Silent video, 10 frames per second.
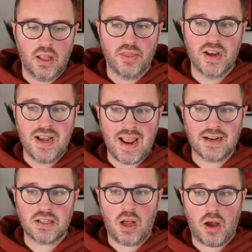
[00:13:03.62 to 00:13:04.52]
the
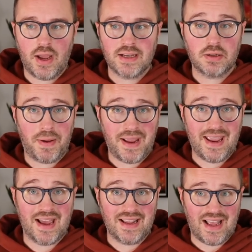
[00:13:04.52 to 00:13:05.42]
next highest
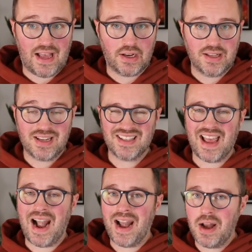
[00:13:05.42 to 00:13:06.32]
paying account, and this does
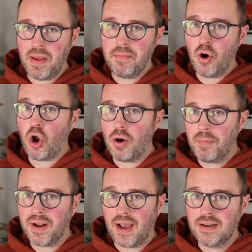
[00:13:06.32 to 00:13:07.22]
get a little bit more
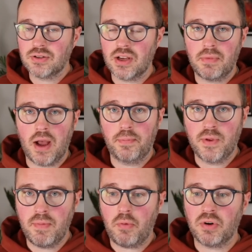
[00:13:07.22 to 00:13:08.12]
complicated, so
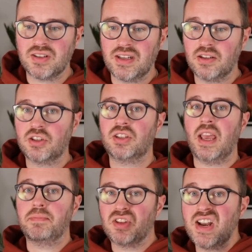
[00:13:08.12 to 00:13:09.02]
you might want to
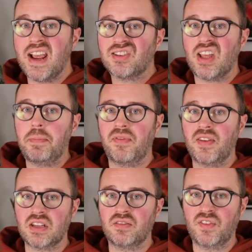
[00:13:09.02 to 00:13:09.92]
skip to the next step if
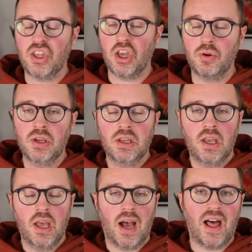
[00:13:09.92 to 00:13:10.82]
this isn't for you.
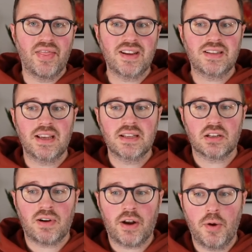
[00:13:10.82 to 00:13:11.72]
This is
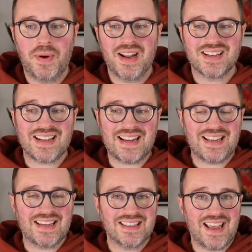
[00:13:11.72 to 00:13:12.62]
around opening a
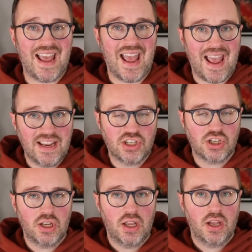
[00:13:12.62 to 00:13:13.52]
Santander
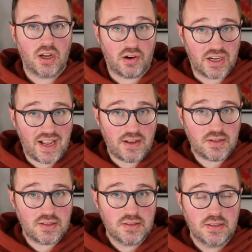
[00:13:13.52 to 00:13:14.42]
Edge current
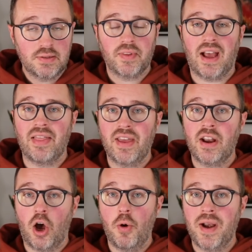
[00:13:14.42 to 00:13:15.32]
account and
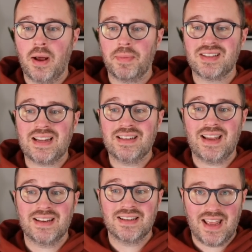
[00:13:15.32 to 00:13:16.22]
then opening up a
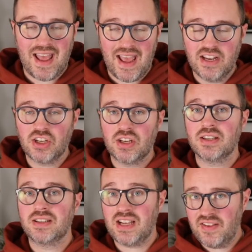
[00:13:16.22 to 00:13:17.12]
Santander Edge
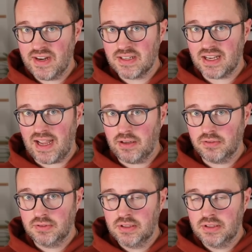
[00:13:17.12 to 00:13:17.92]
savings account.